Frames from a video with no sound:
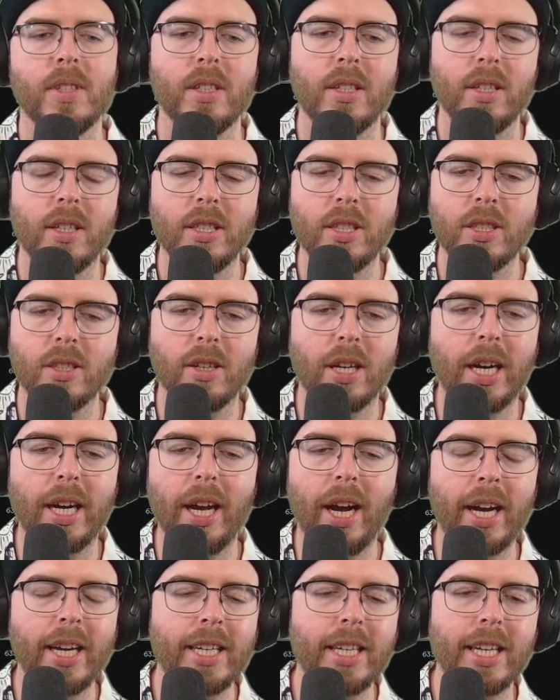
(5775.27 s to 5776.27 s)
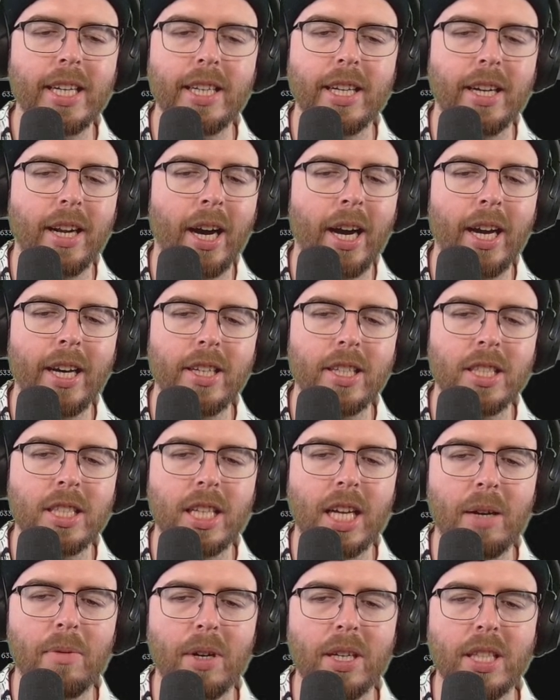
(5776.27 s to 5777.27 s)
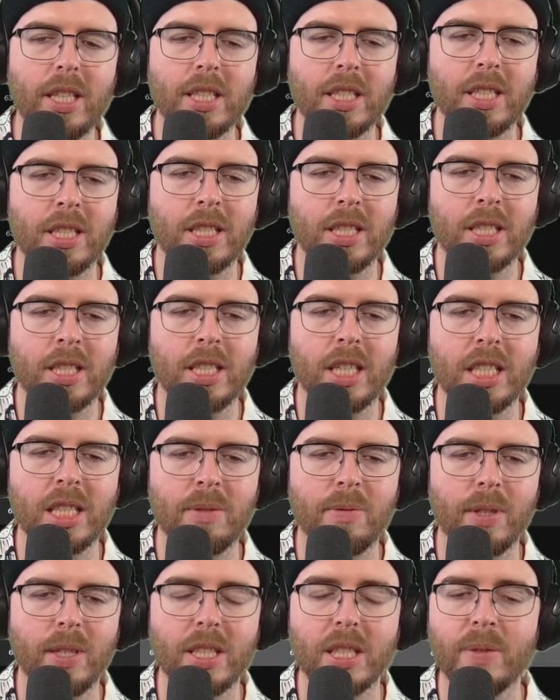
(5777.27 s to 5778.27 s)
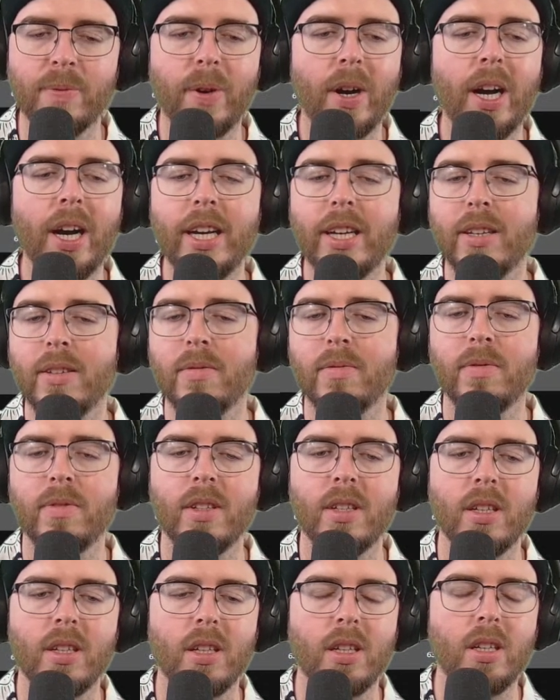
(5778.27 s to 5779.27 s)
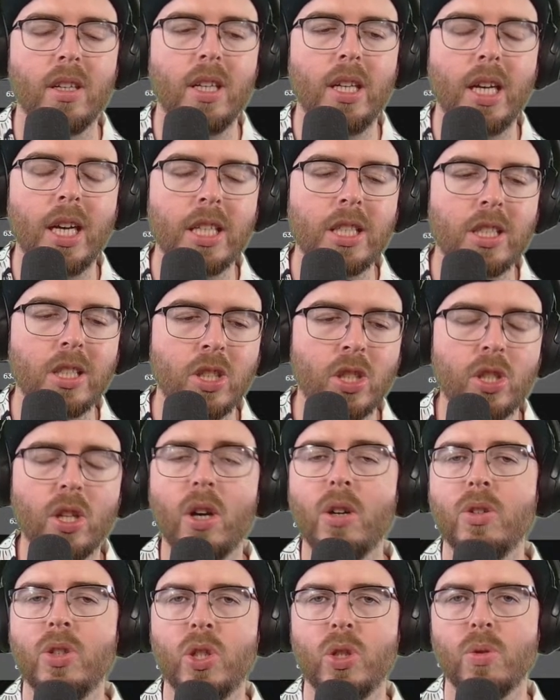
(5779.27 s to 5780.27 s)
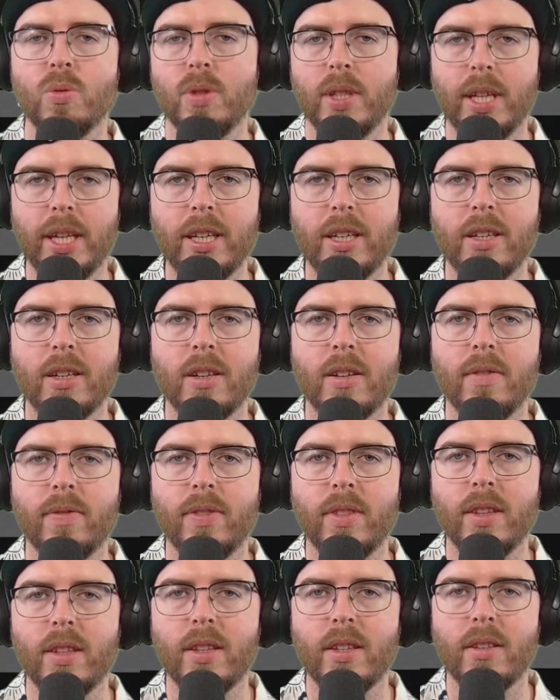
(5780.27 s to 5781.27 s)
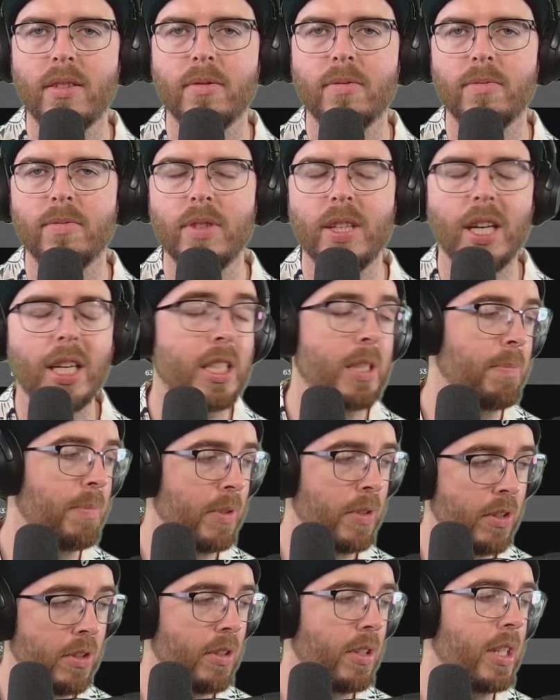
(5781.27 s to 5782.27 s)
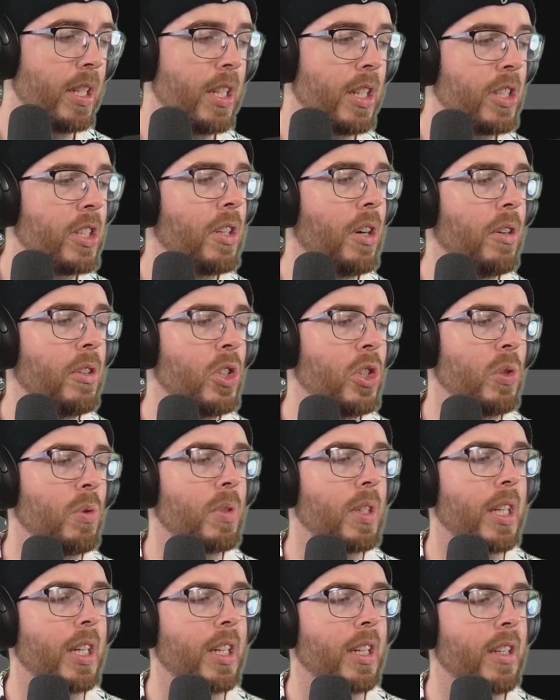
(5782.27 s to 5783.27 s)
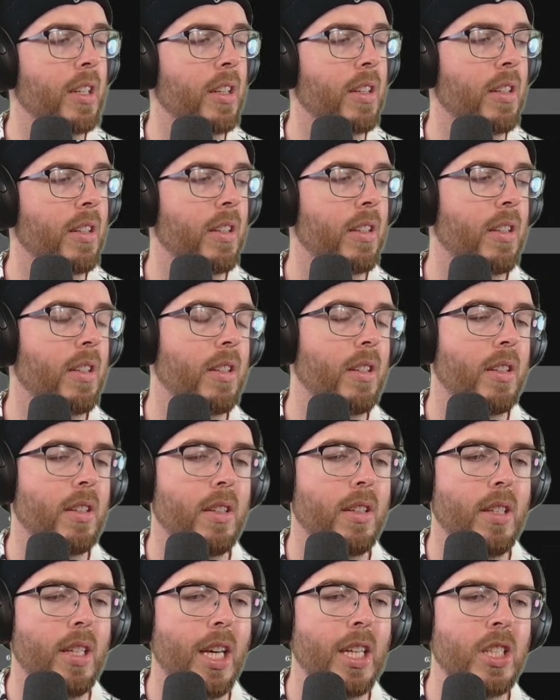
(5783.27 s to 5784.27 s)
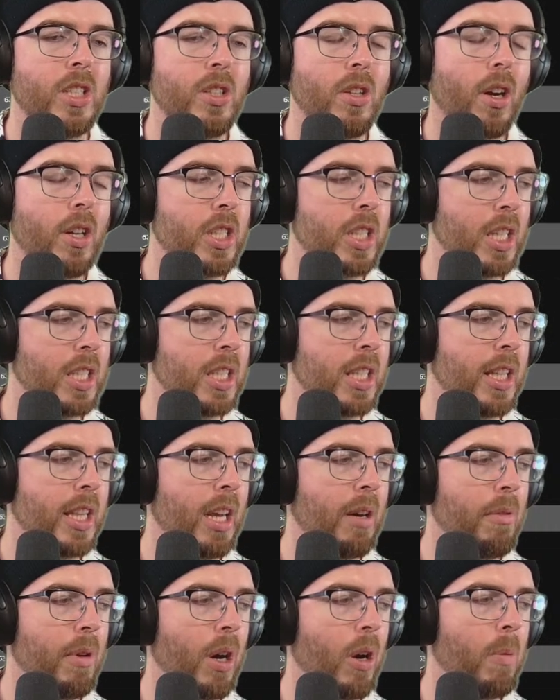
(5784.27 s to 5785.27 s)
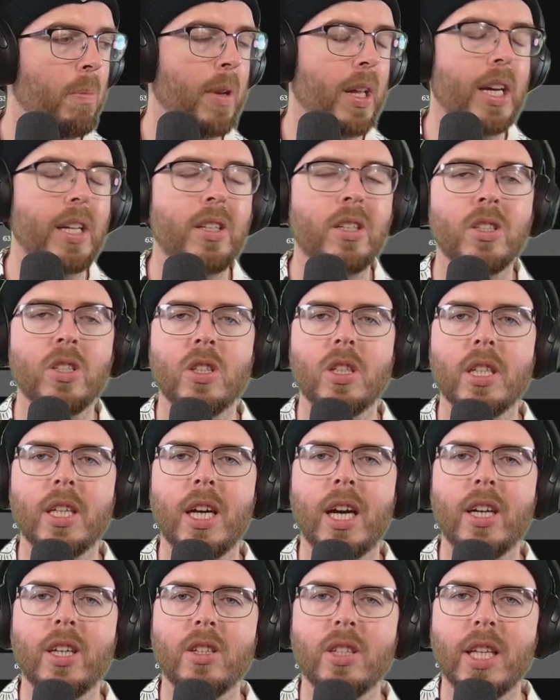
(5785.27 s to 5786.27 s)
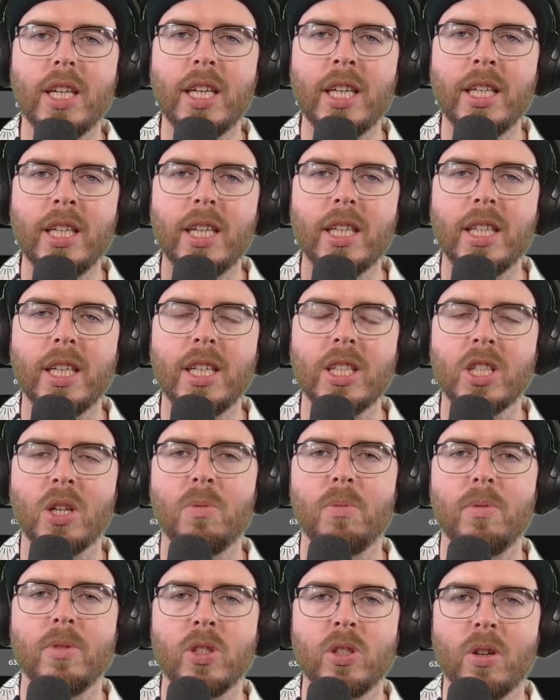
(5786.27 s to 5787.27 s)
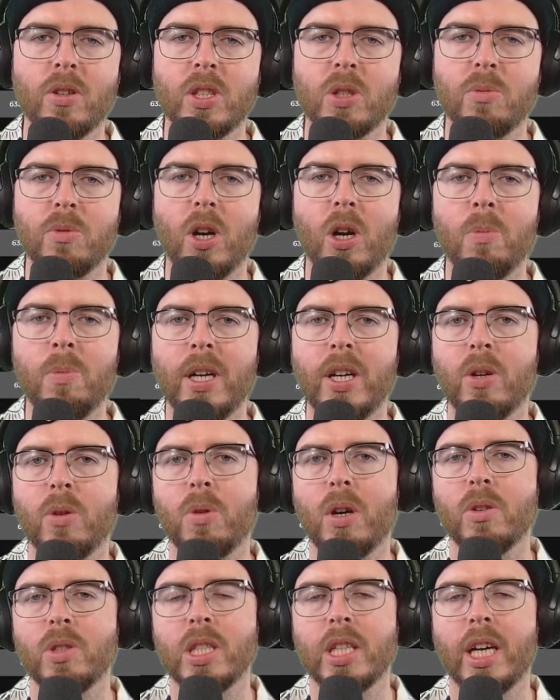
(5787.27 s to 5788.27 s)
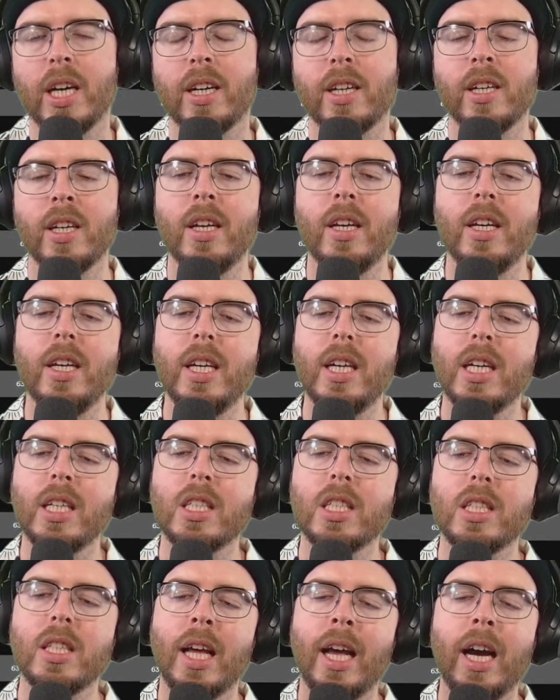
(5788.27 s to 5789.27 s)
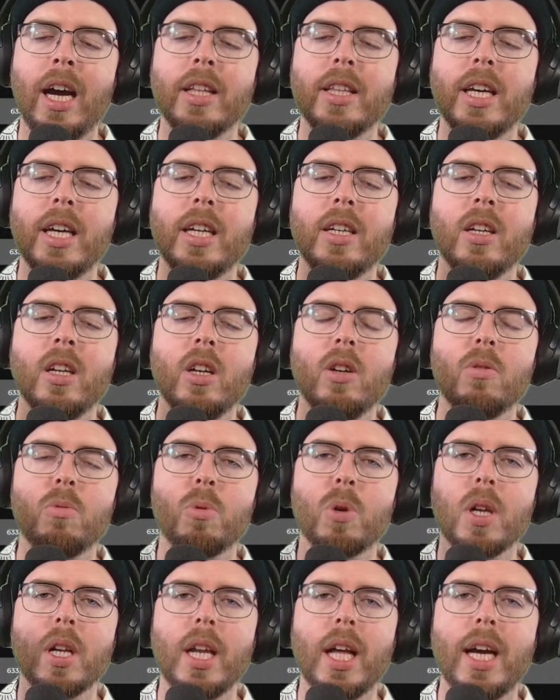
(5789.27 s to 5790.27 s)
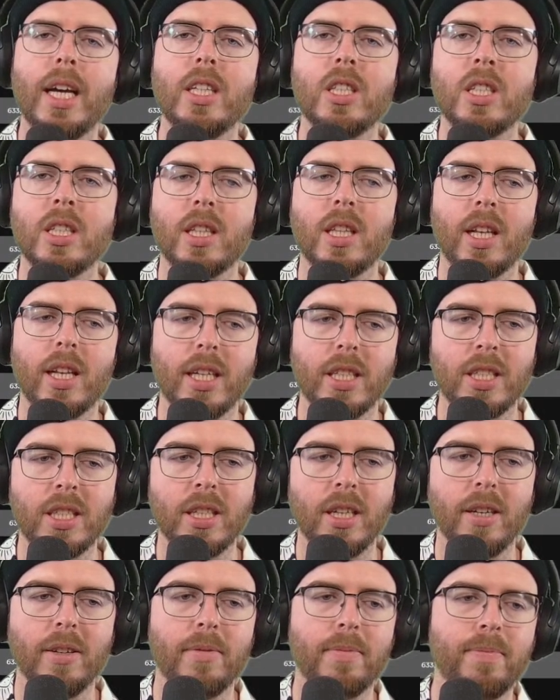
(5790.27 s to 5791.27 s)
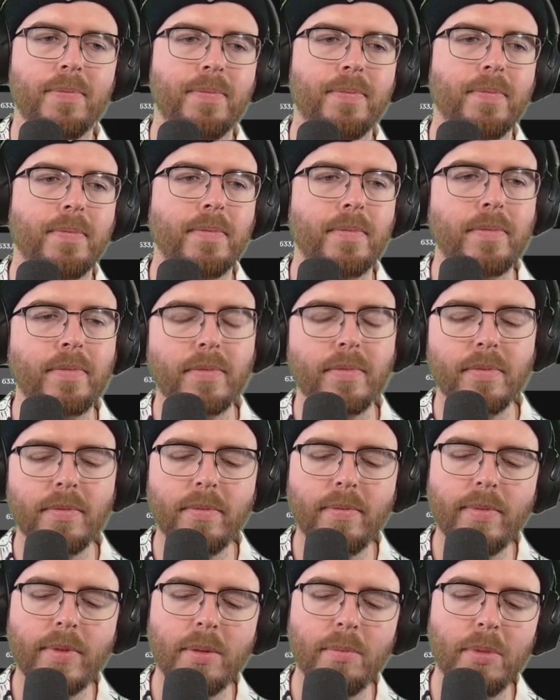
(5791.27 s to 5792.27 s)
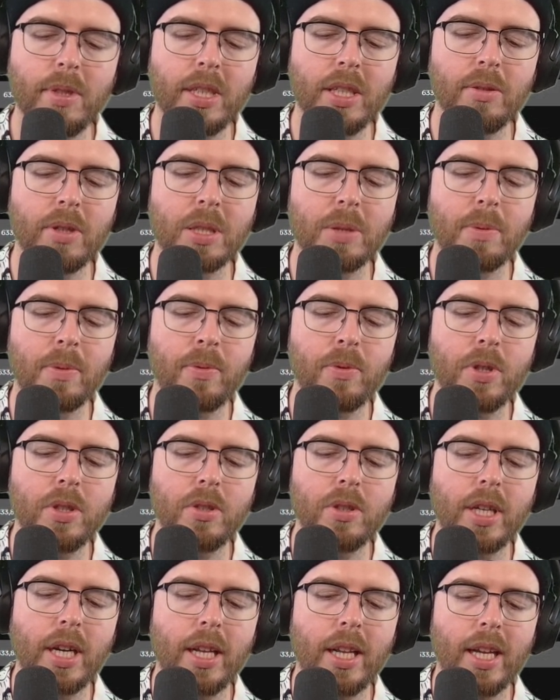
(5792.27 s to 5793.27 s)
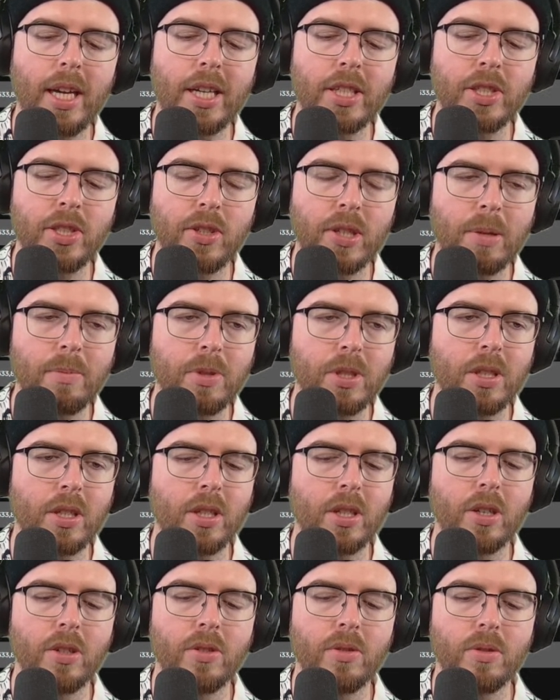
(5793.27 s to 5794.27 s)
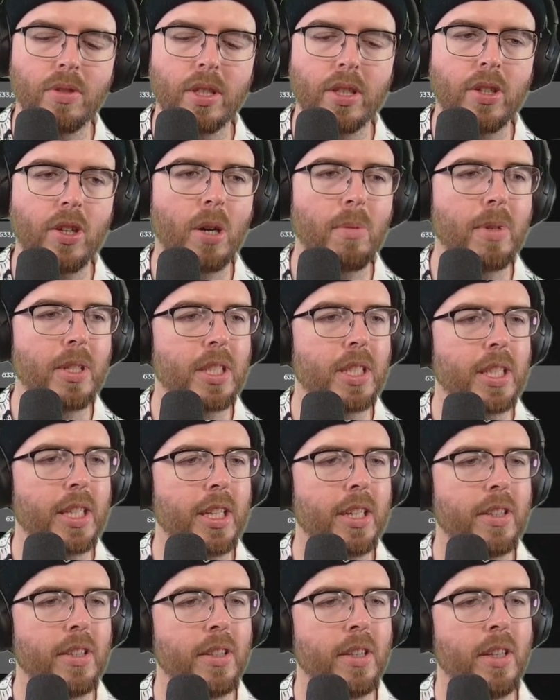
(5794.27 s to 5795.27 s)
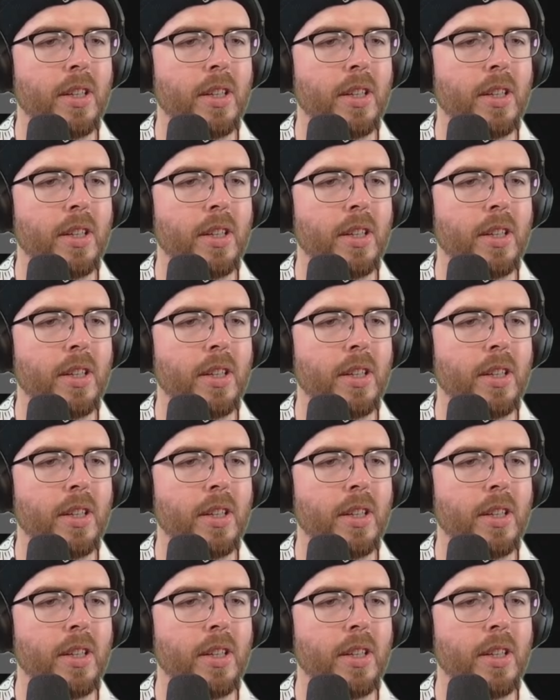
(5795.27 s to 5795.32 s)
So I get it. I understand why these are successful. It's fine. It's a social thing. It's purely a social thing. It's not just that they're well played, because you could argue that any of these songs are well played or well sung. It's how they relate to the listener. But anyways, before we do that last song, I'm just going to go through the comments again.